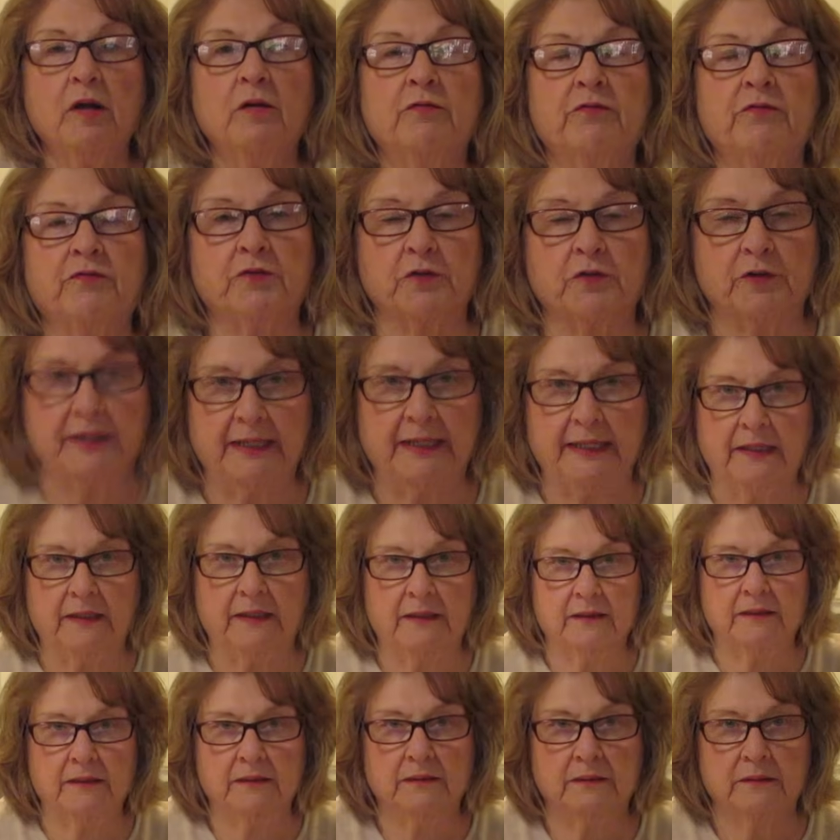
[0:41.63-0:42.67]
free,
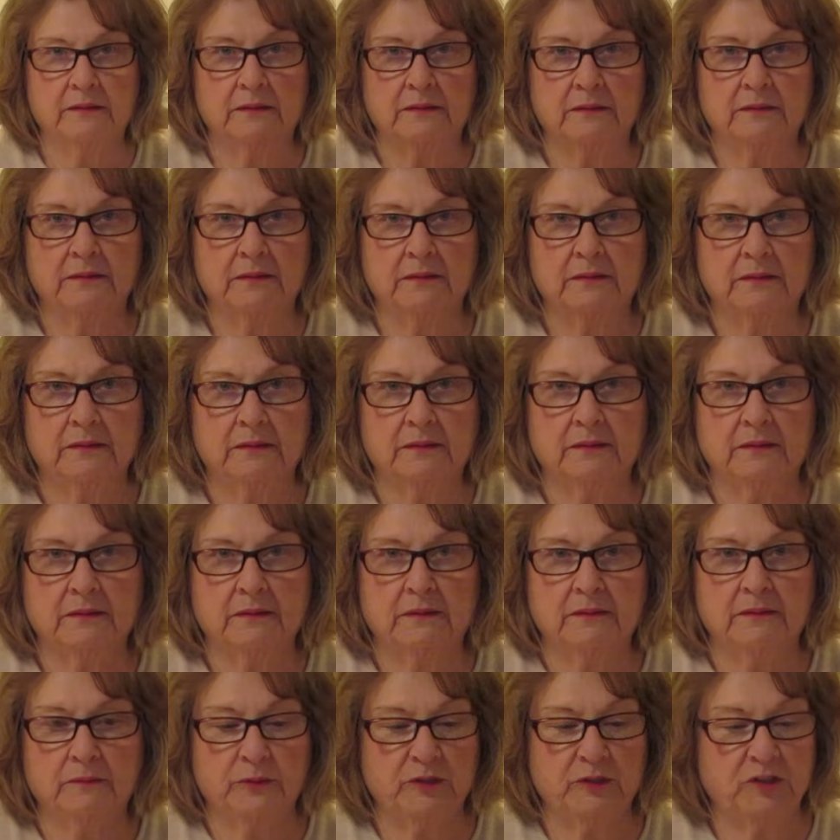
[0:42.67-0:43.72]

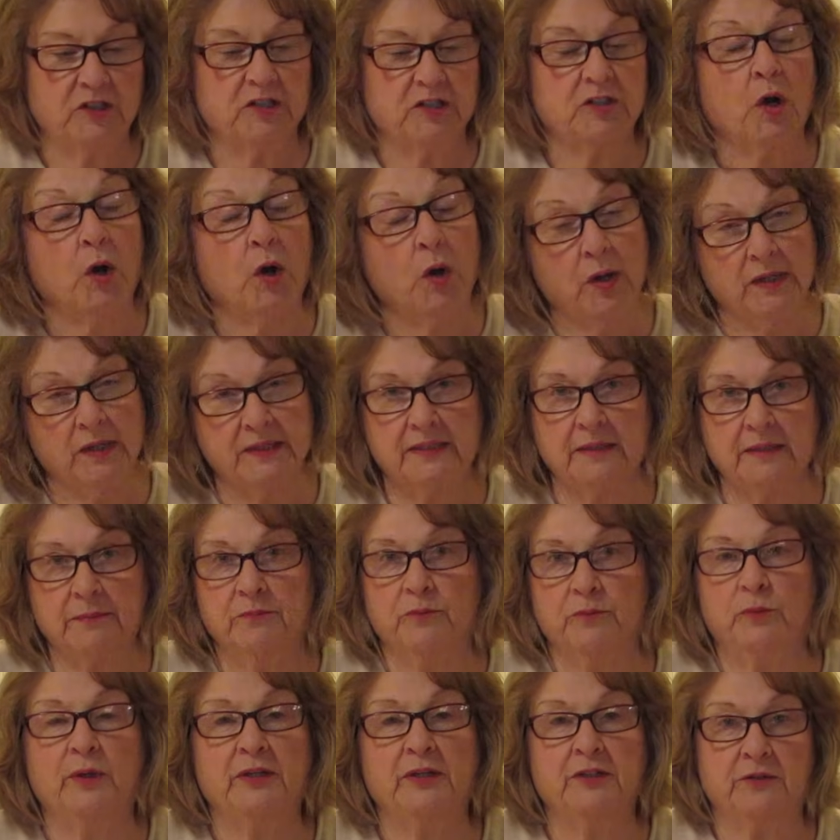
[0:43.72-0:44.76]
which is
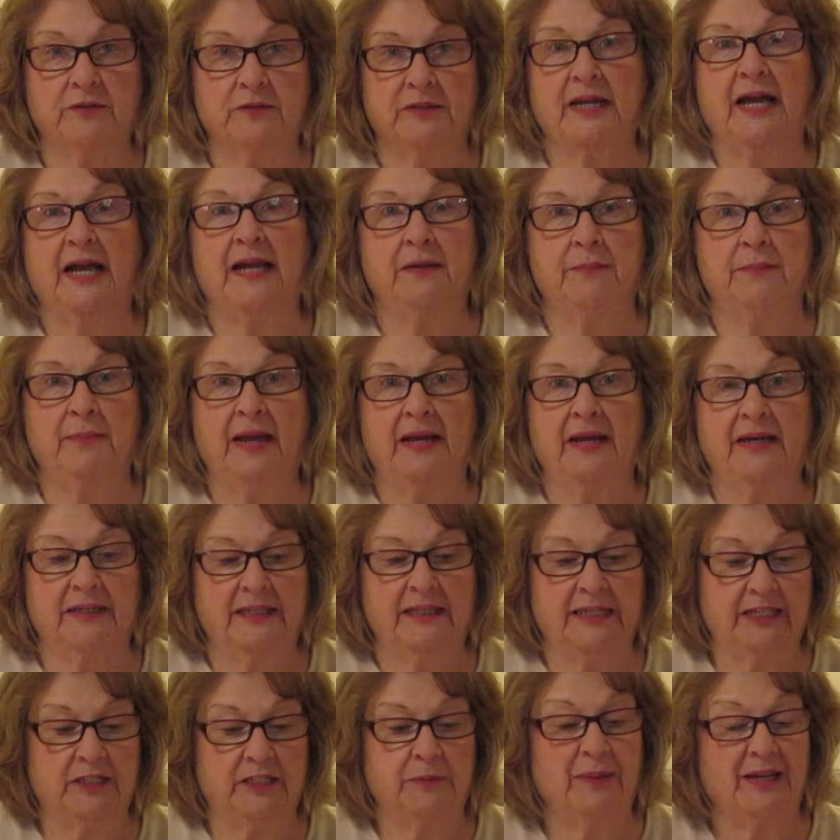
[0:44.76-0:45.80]
awesome when you're a diabetic,
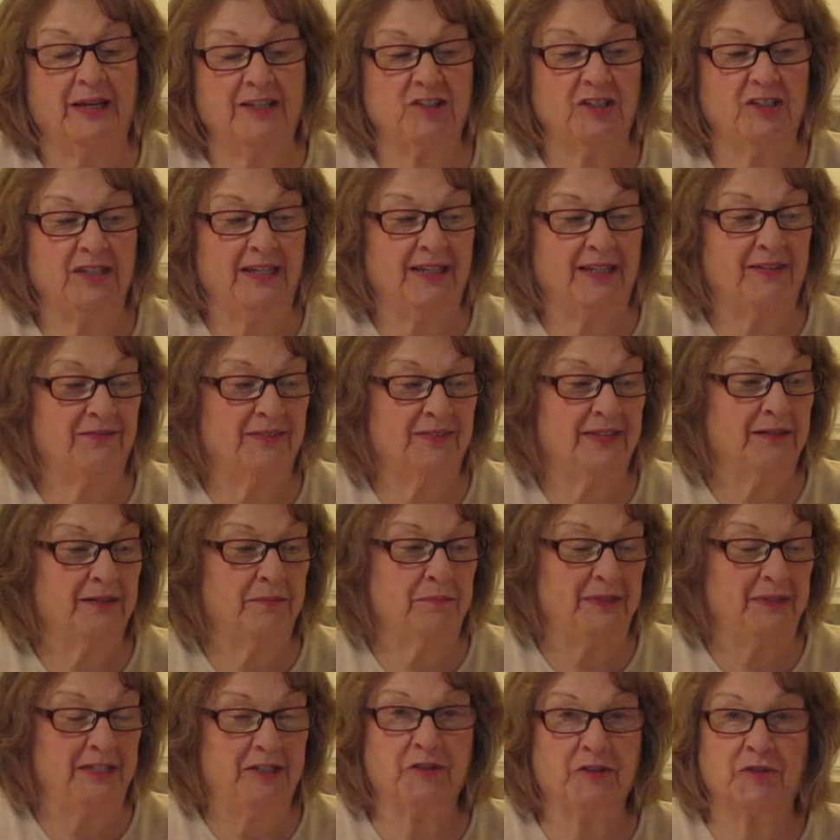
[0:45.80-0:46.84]
especially if it
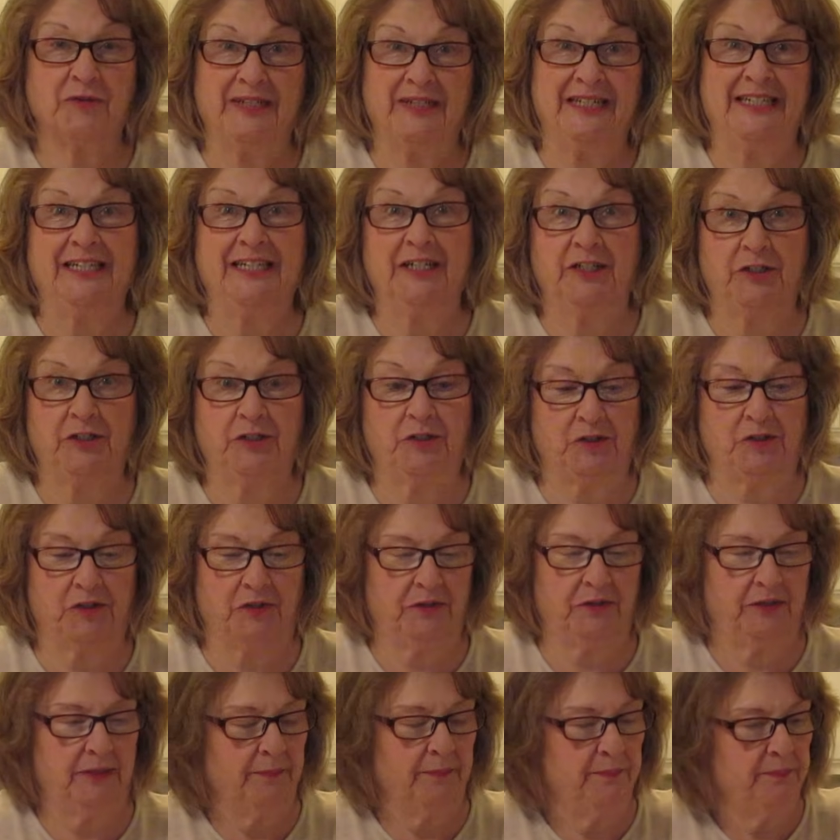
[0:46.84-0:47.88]
means you're eating a
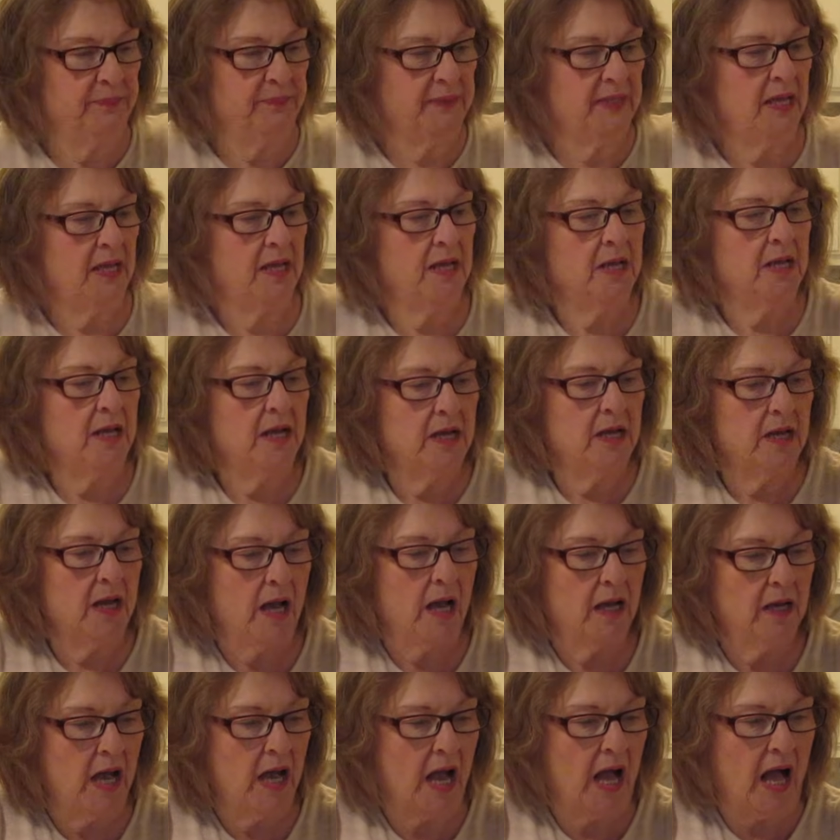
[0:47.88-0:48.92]
dessert.
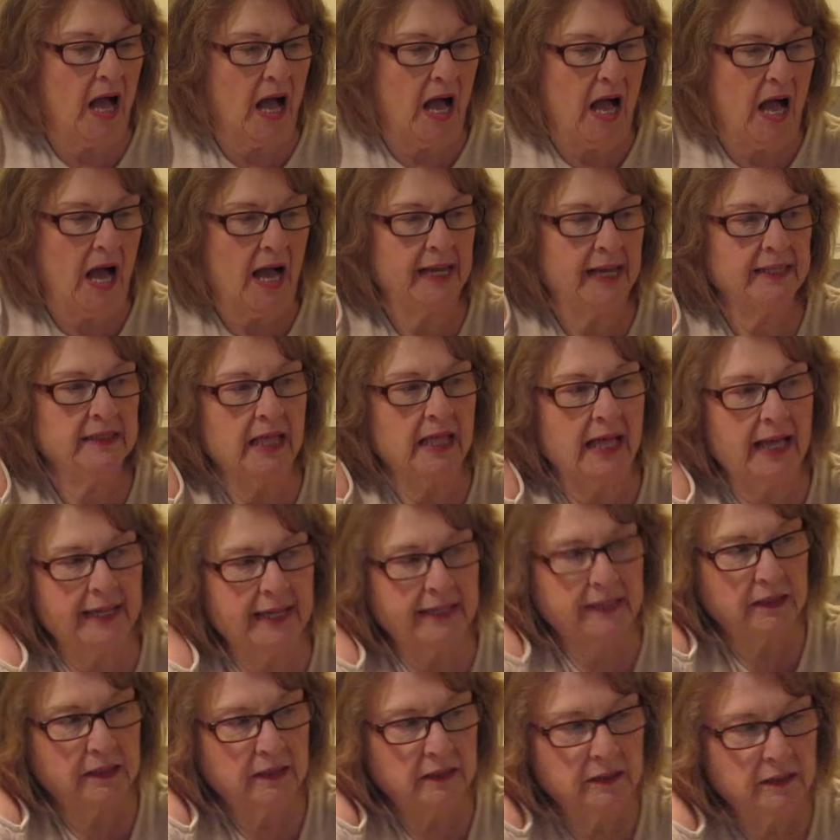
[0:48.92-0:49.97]
I
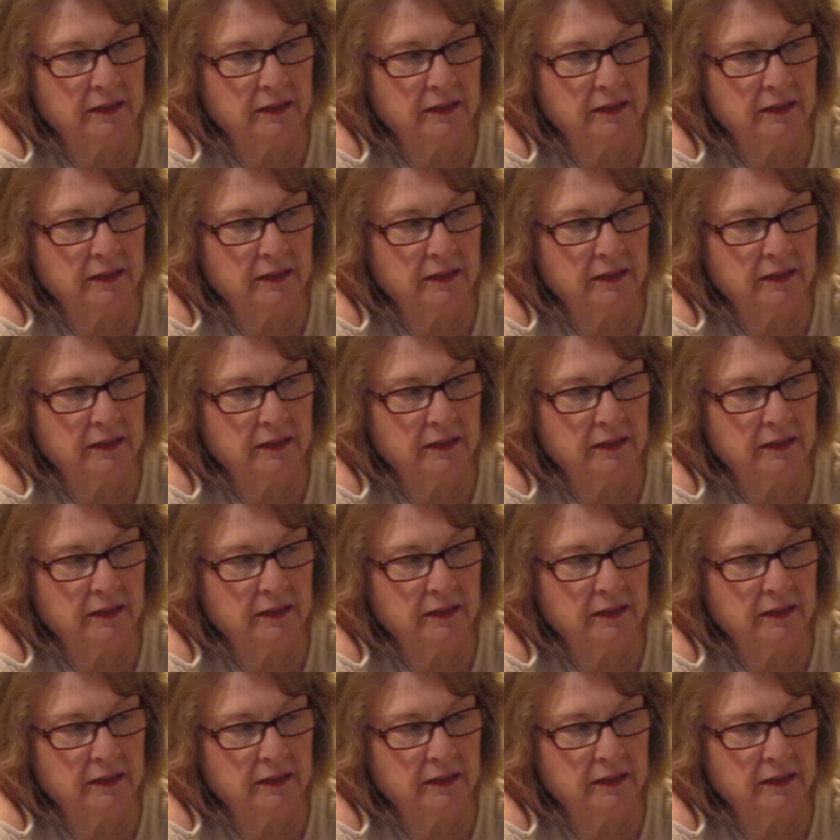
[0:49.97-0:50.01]
like